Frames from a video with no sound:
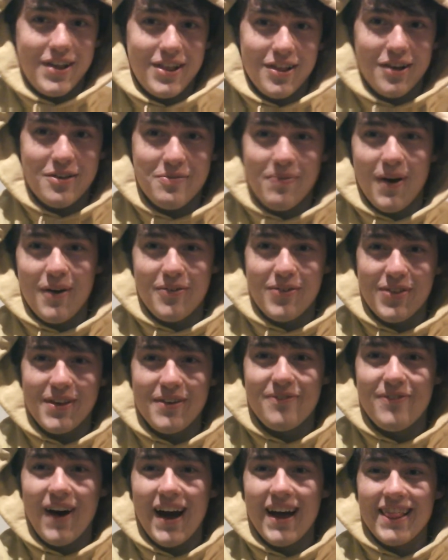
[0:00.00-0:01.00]
It looks
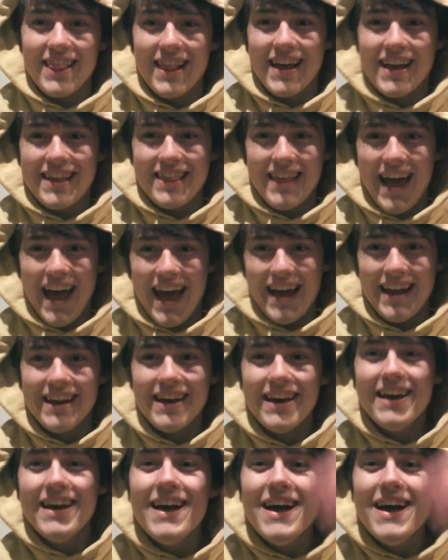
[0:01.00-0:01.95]
perfectly fine like that.